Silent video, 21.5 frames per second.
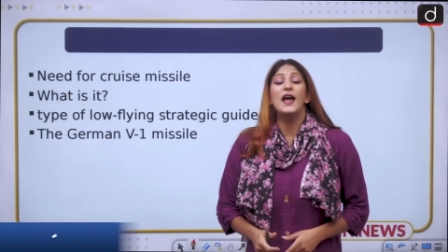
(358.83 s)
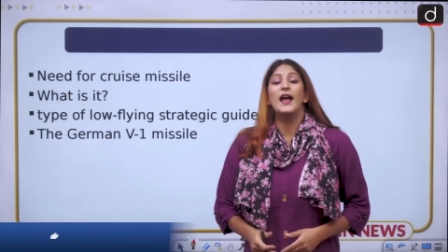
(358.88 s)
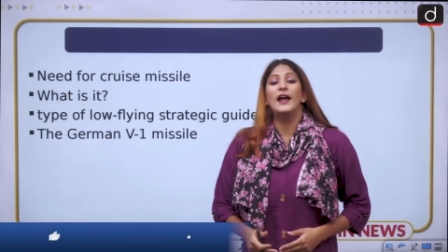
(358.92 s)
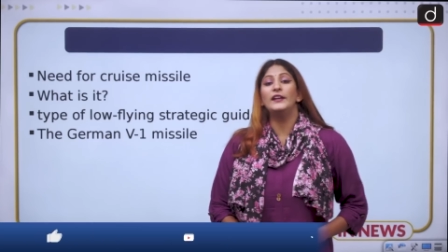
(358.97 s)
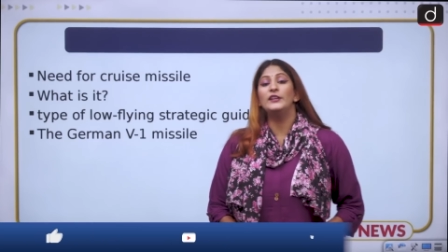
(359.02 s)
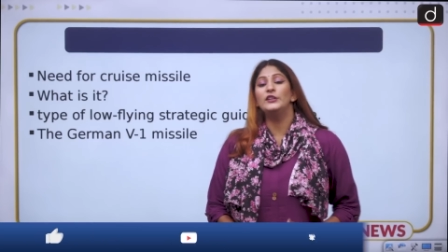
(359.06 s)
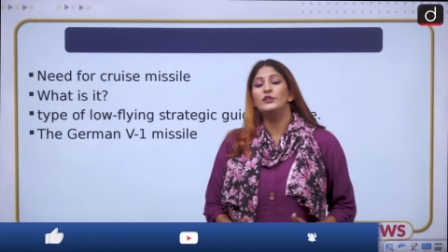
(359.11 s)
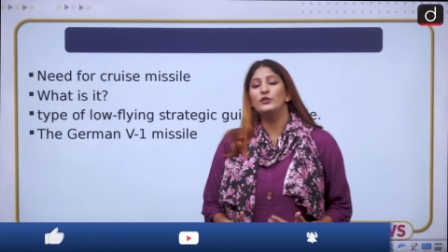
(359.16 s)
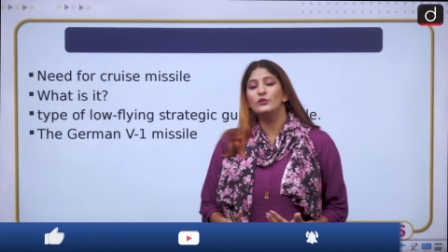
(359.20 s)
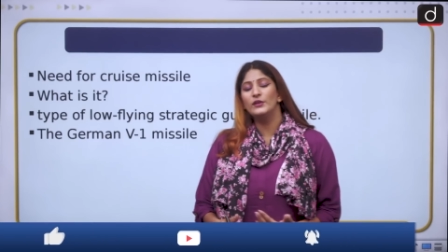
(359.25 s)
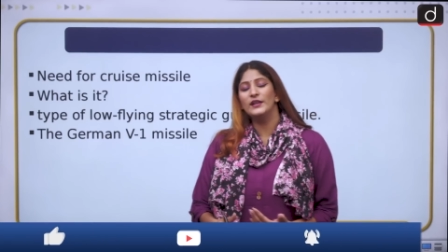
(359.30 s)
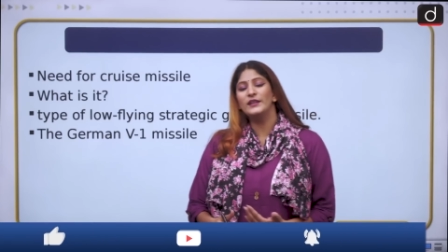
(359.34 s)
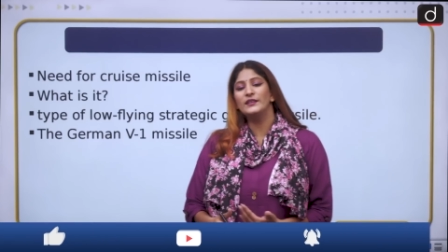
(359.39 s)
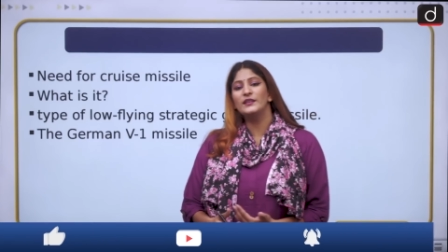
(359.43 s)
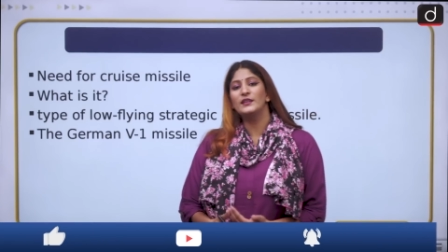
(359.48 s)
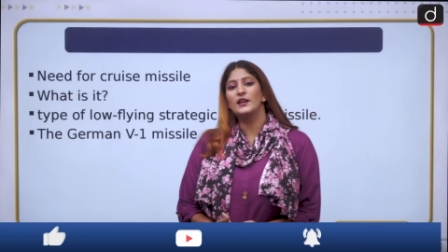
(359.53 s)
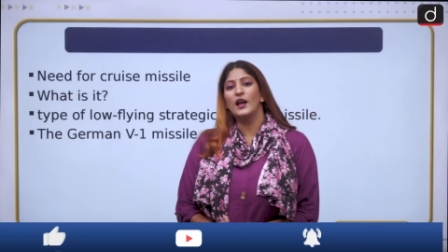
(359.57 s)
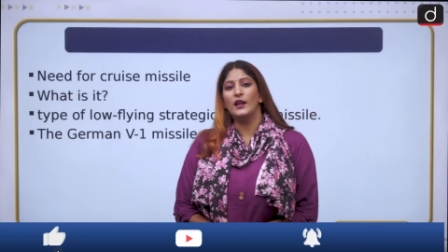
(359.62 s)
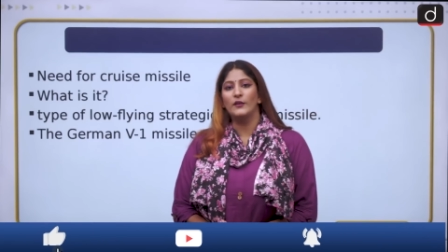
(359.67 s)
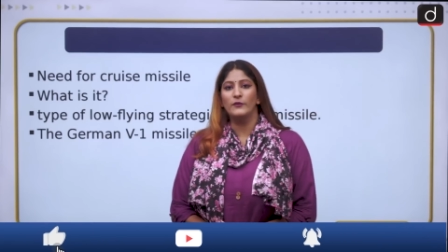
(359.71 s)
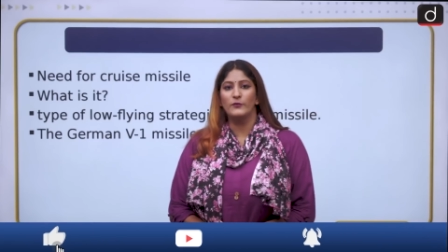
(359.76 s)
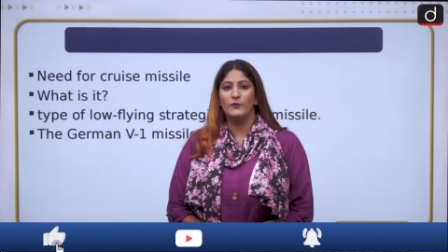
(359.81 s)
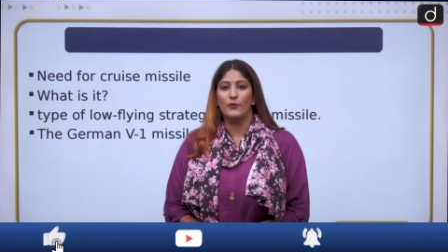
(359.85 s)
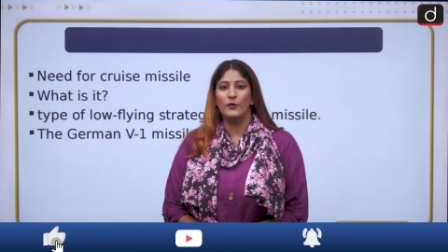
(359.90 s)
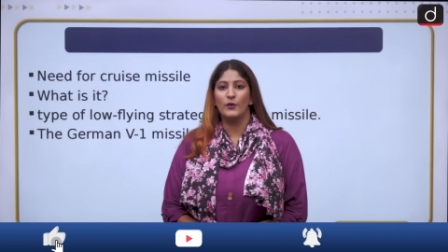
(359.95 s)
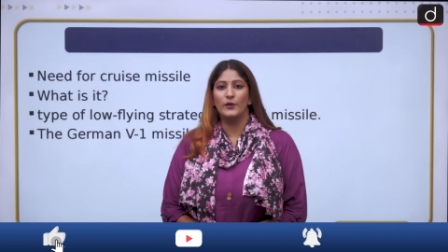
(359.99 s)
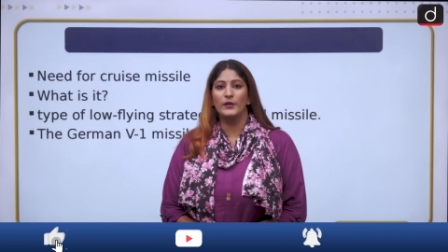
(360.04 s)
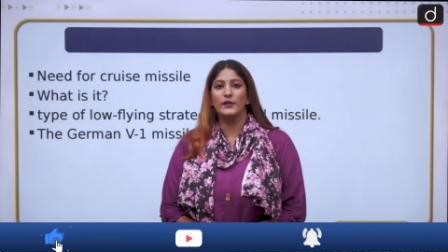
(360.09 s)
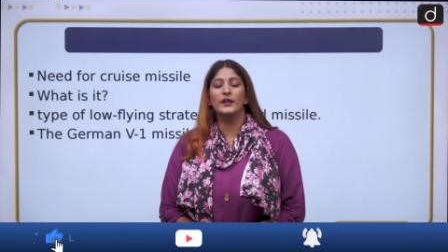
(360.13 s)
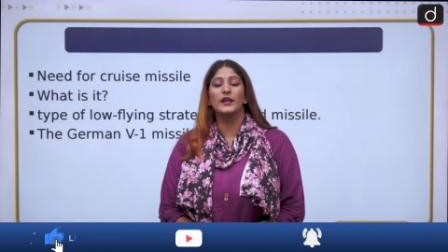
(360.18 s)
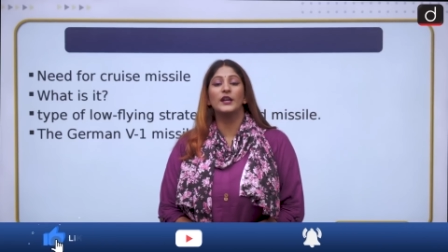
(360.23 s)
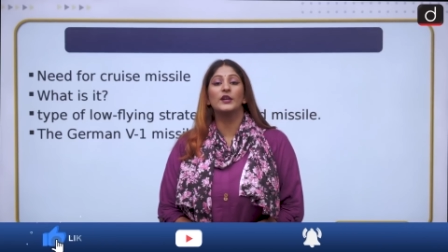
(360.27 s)
And during the Gulf
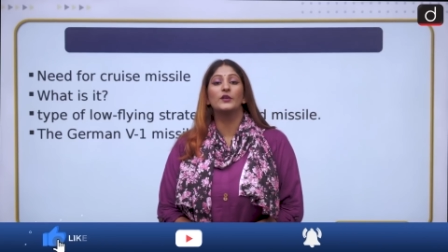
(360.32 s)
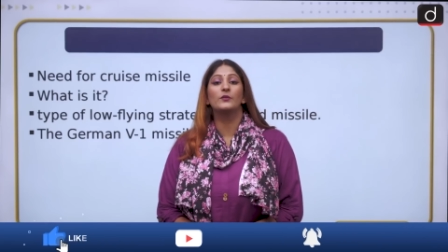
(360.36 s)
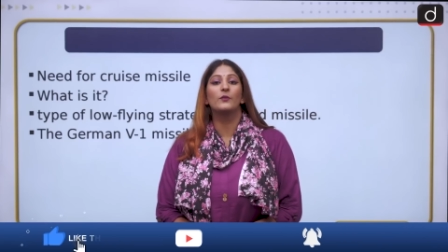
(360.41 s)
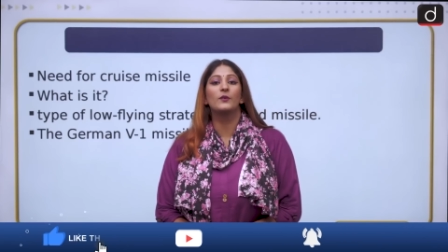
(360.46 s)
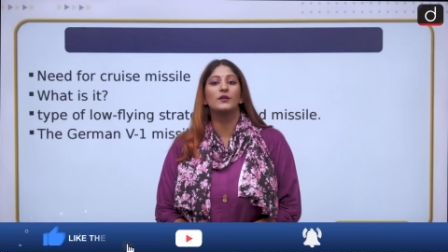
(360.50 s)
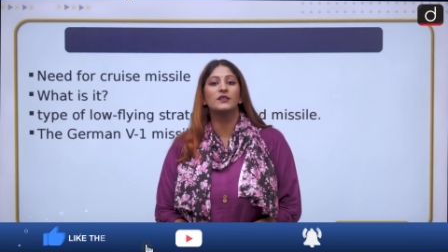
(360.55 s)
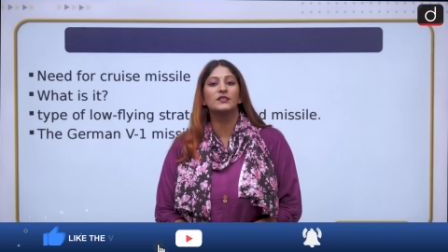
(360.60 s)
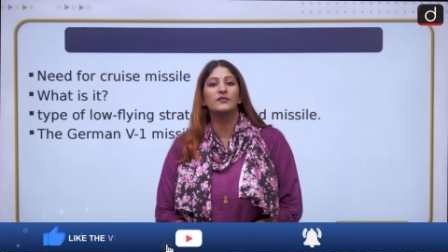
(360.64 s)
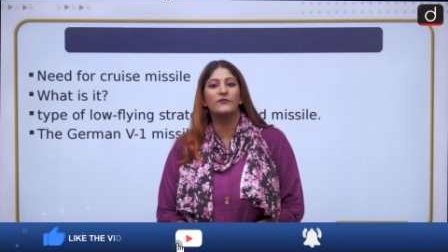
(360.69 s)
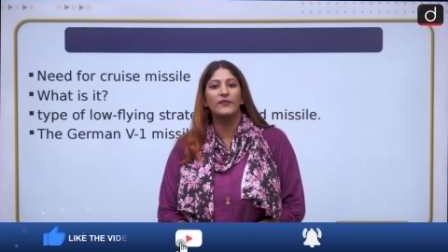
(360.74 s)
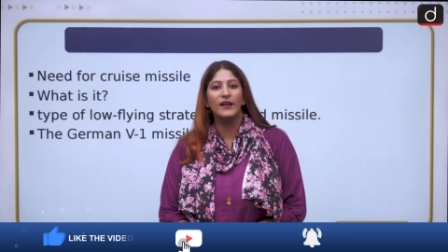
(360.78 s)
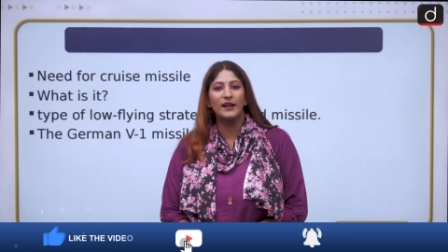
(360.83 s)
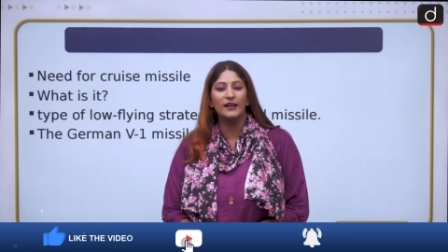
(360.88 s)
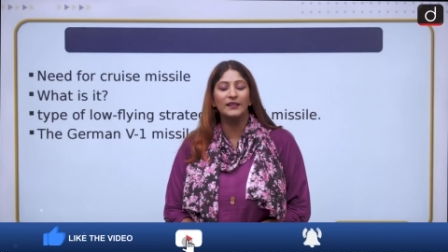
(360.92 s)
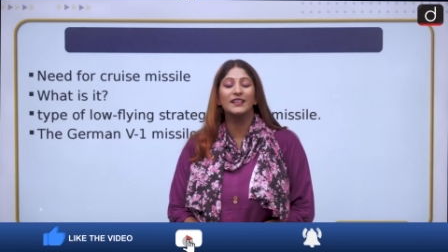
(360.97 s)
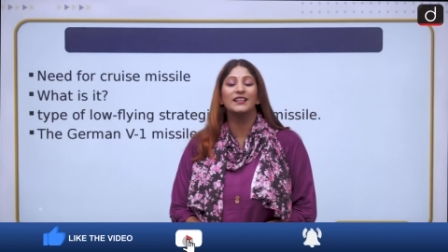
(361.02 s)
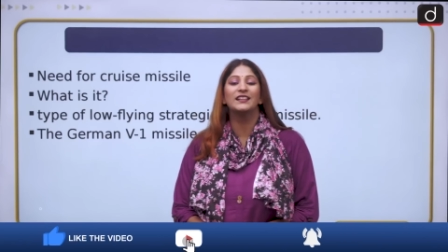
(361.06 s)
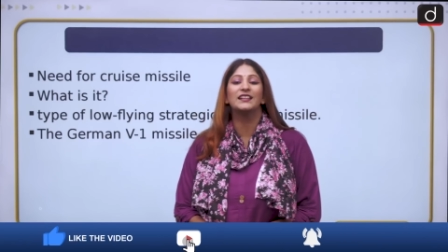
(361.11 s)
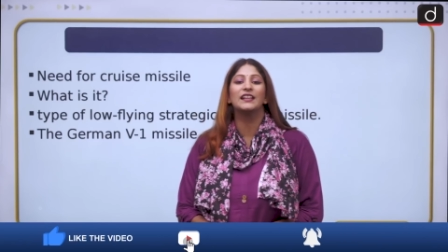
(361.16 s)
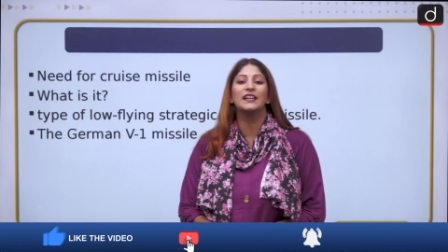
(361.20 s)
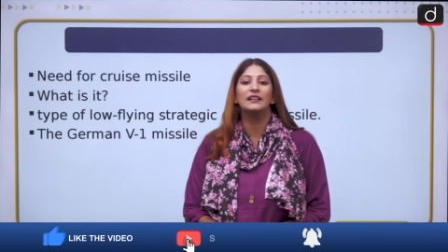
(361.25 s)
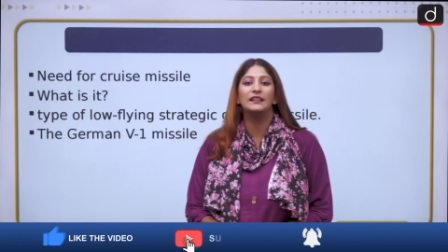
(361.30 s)
War, it was felt that